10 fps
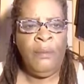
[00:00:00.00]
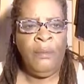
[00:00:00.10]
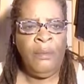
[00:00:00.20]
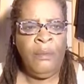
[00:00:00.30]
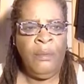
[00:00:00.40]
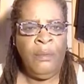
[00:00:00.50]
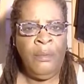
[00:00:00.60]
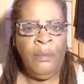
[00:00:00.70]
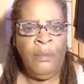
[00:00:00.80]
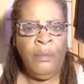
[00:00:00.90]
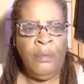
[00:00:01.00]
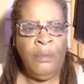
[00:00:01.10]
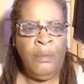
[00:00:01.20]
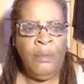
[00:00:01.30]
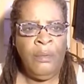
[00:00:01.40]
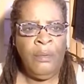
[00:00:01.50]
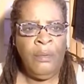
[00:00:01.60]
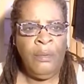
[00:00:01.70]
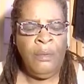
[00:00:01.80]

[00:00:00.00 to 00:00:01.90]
Nothing is said.